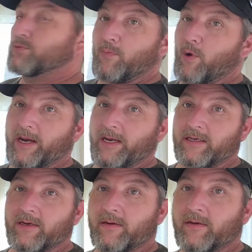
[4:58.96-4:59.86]
brand
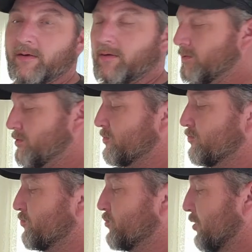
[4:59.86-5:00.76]
There's
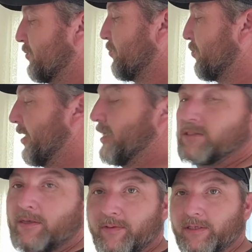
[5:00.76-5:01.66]
several
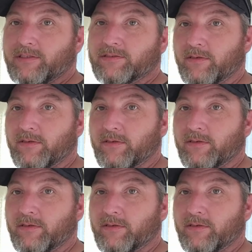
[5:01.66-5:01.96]
brands. I picked this